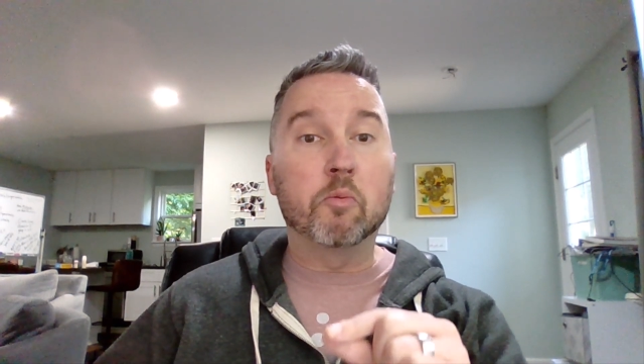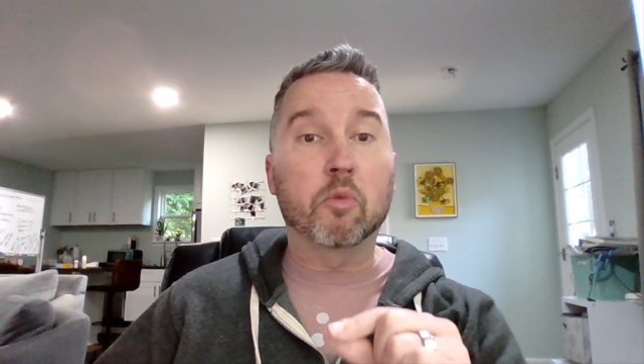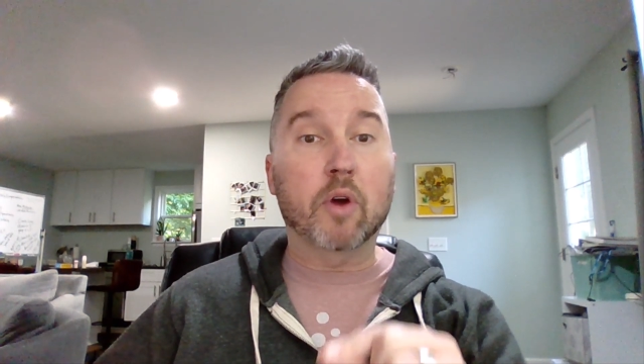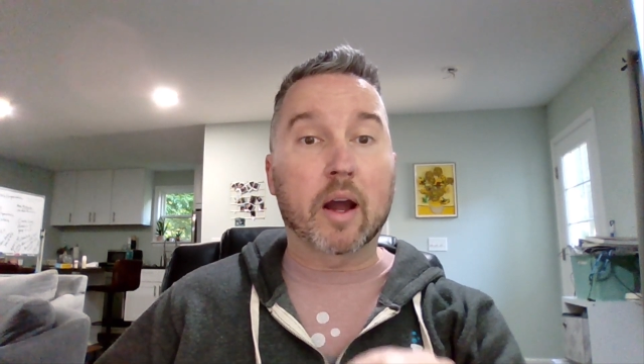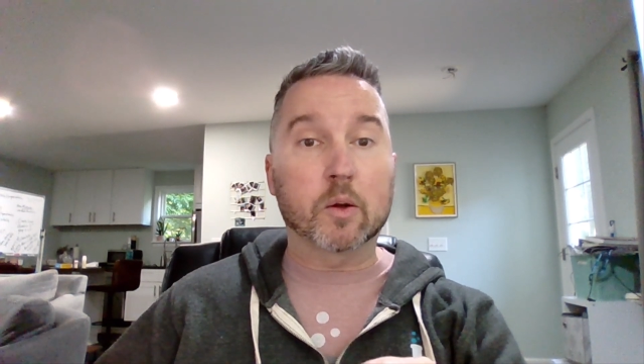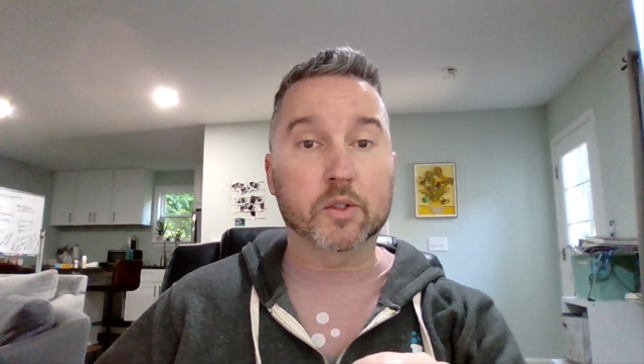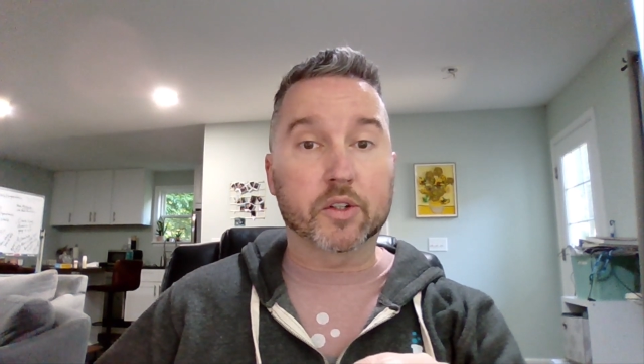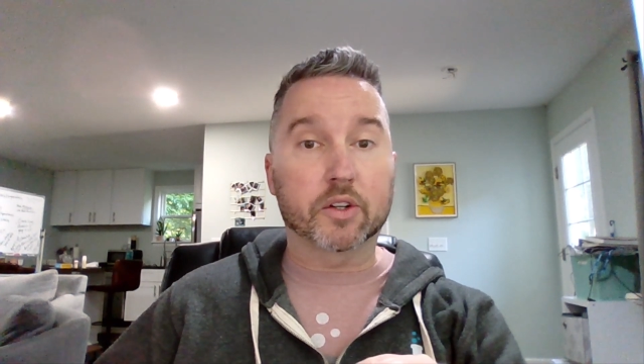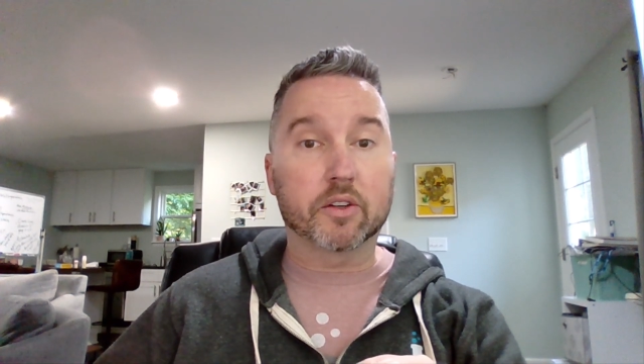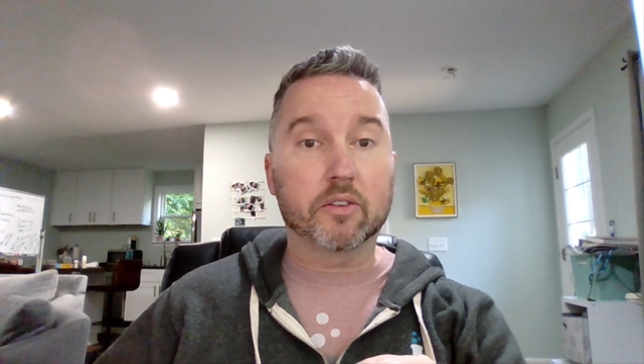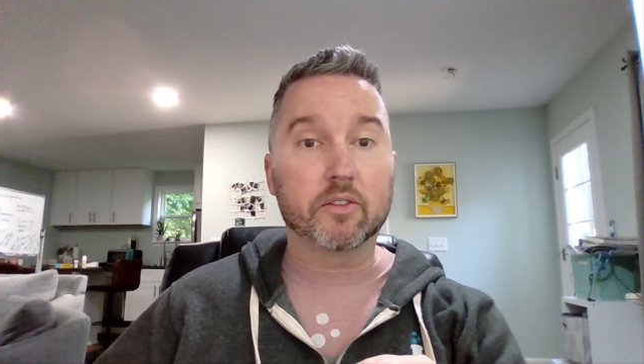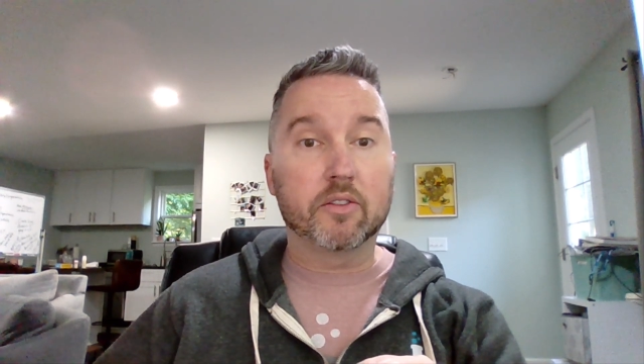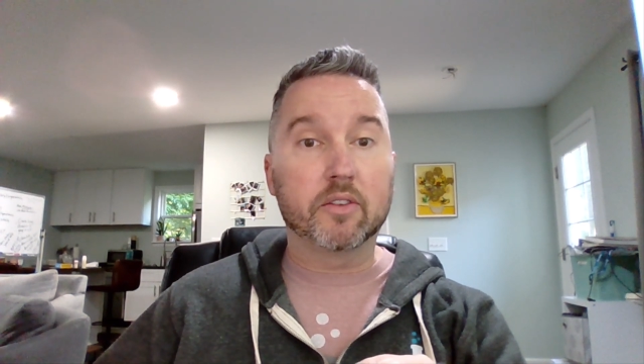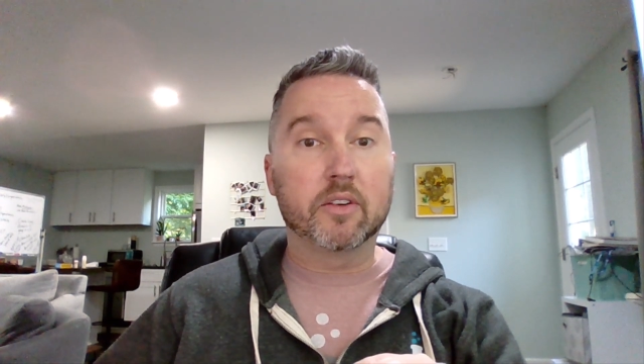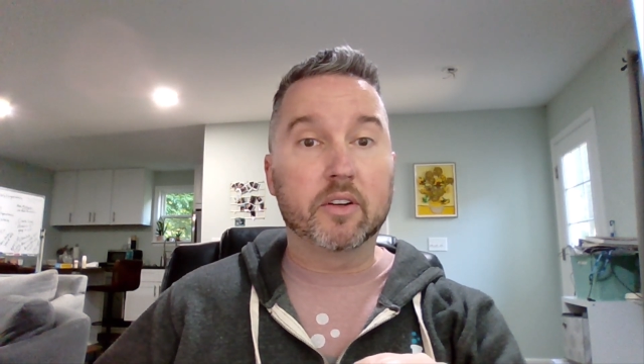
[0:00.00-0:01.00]
browser.
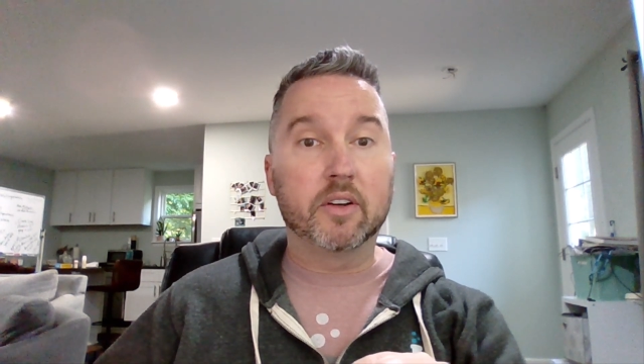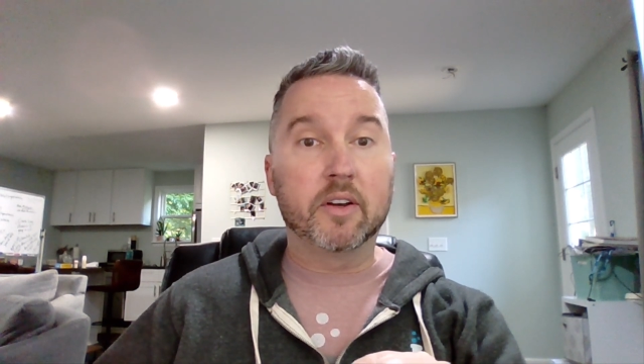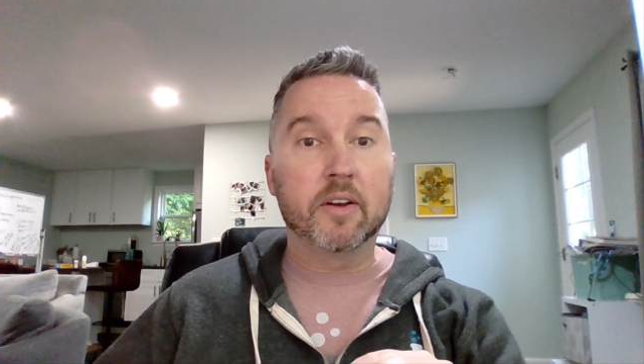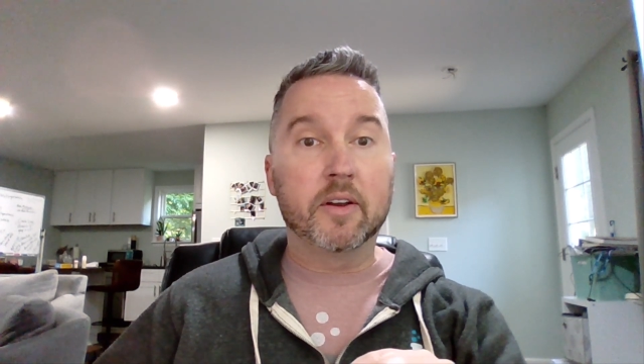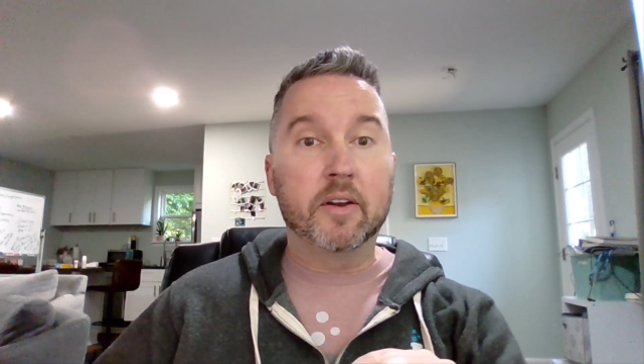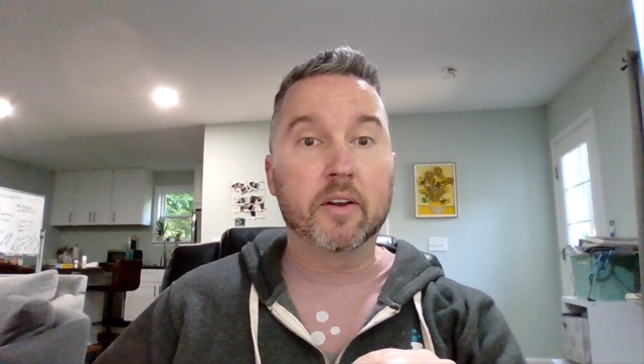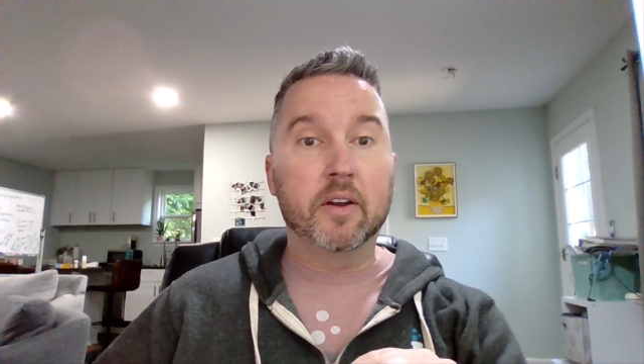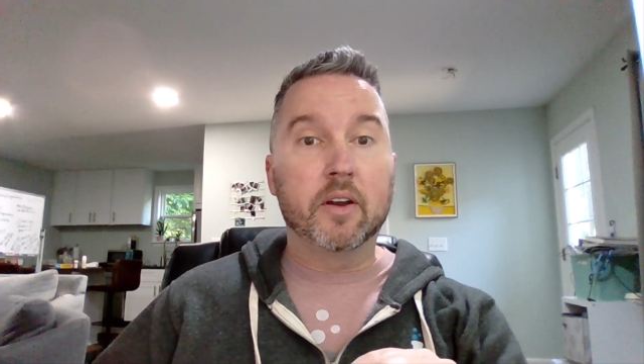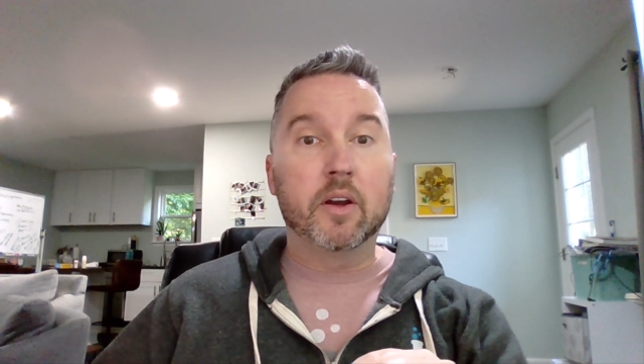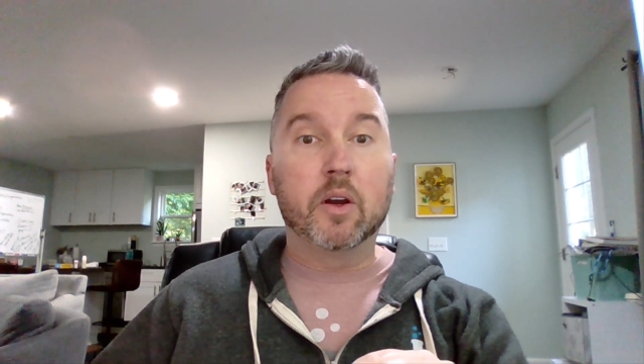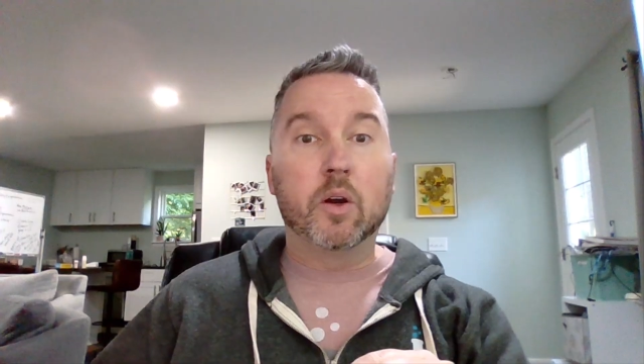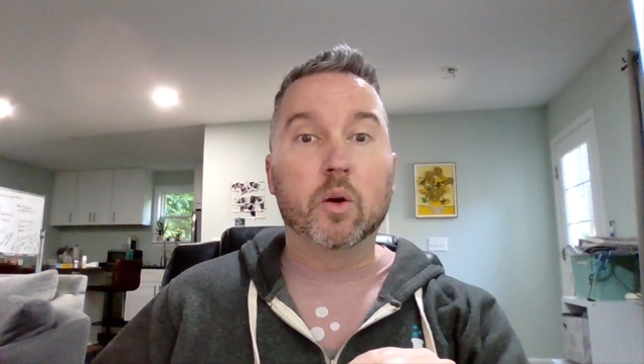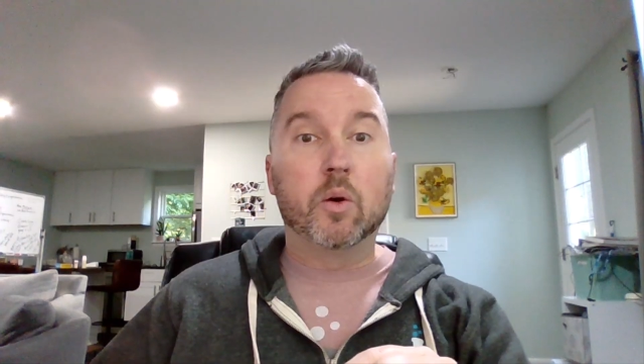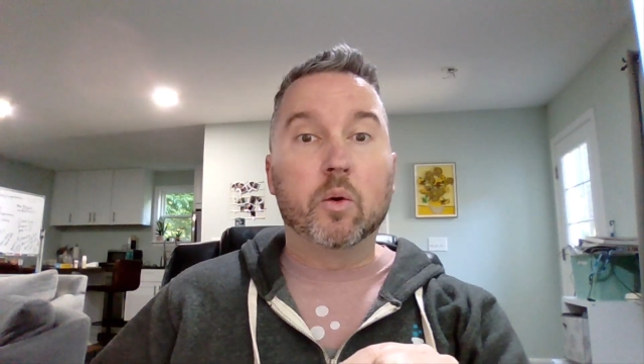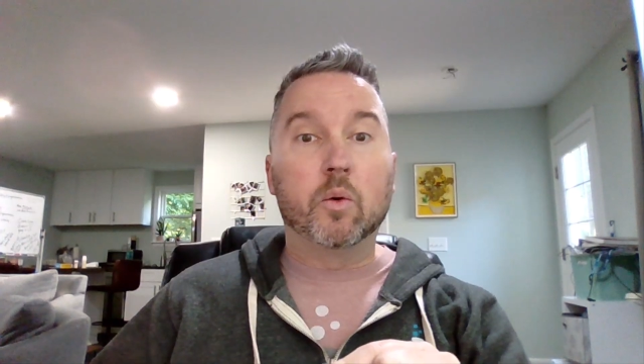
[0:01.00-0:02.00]

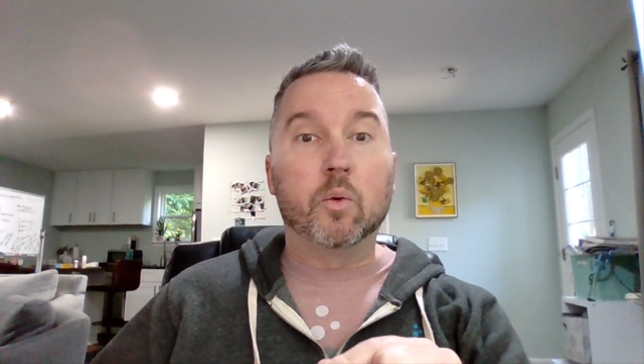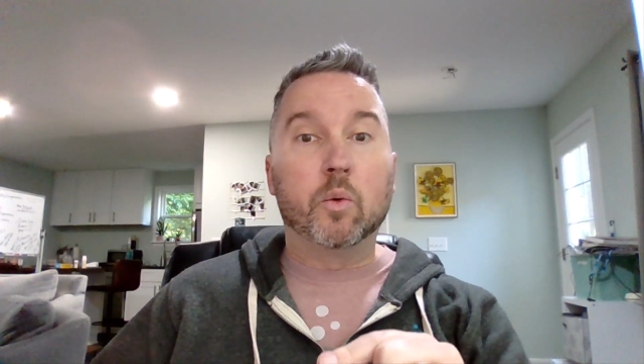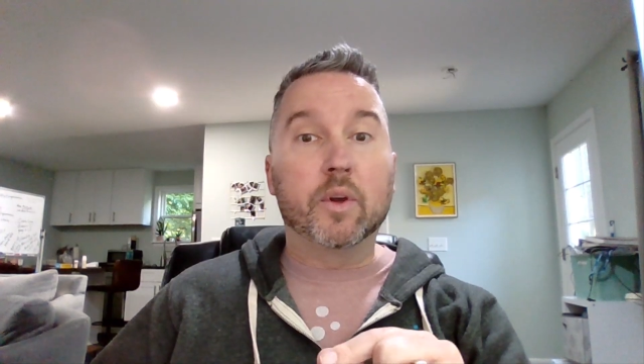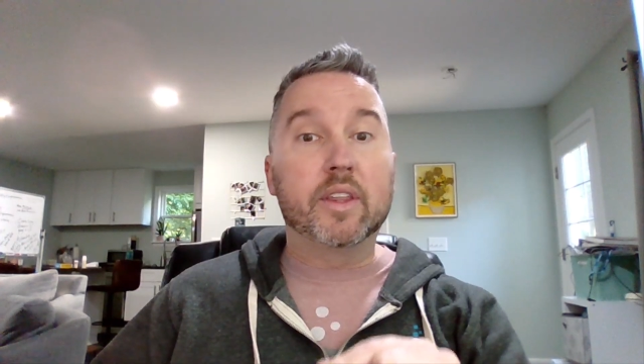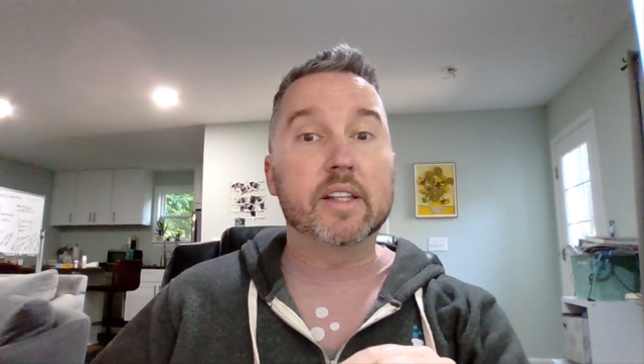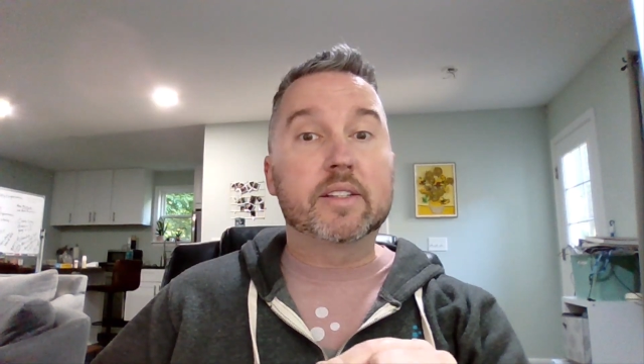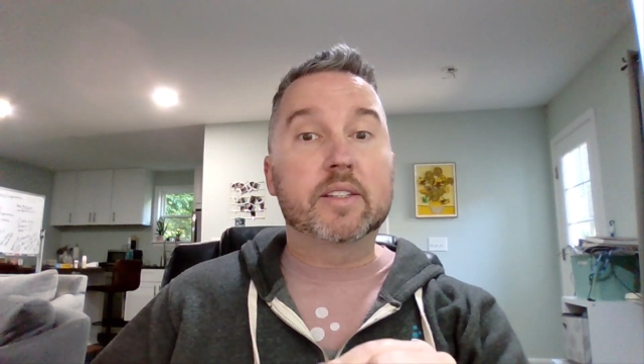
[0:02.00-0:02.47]
Within